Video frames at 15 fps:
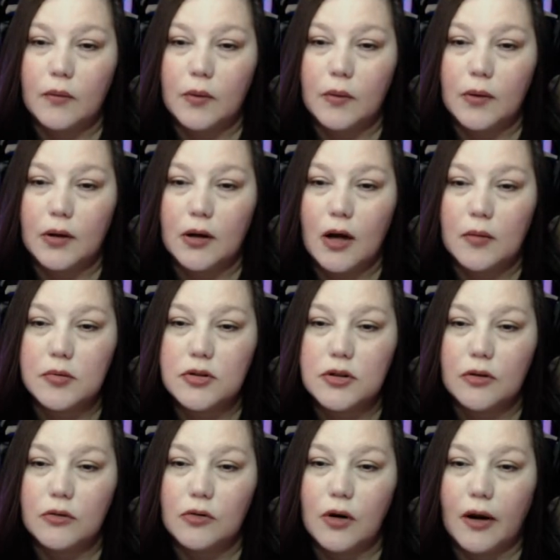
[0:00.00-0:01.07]
We mm-hmm. want
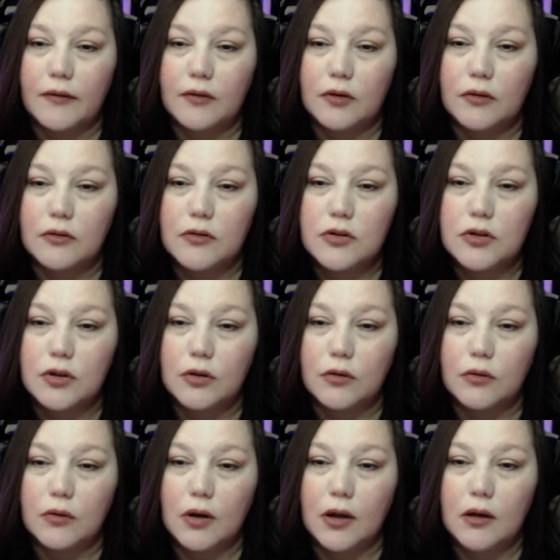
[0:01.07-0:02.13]
cobblestone, gravel,
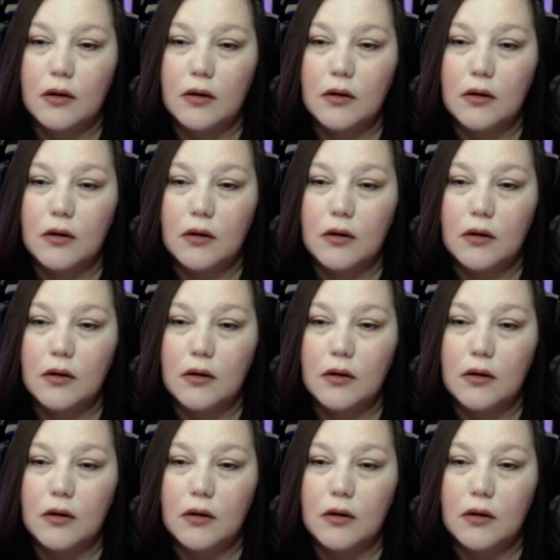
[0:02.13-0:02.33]
stone,